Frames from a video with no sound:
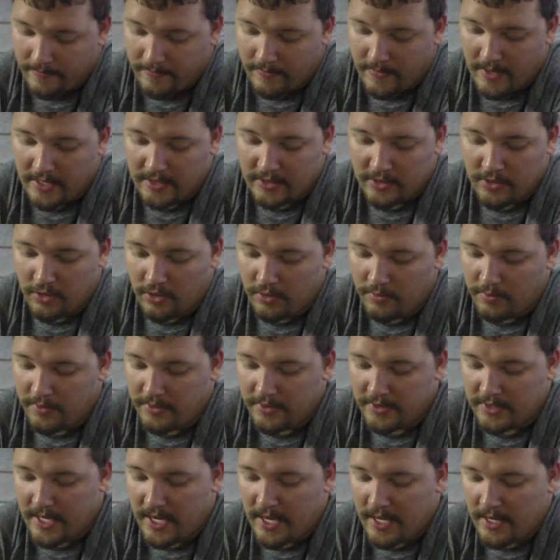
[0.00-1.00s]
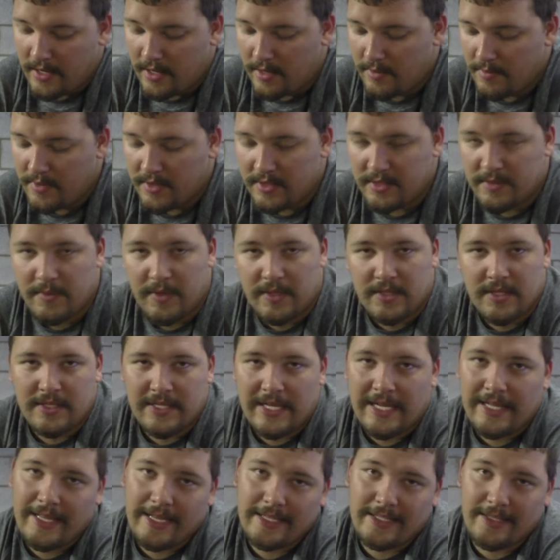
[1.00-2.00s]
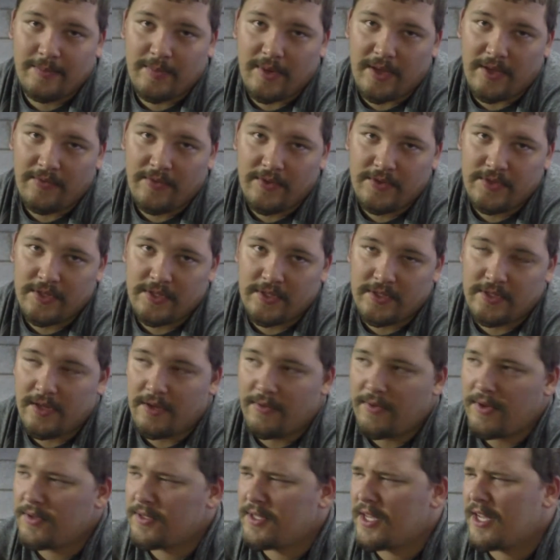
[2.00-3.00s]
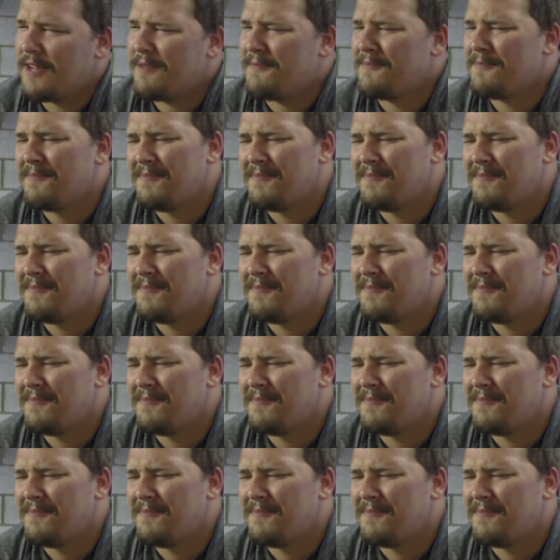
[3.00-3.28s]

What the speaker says: As gullible as I am, and as much as I like to buy fishing stuff, I was like,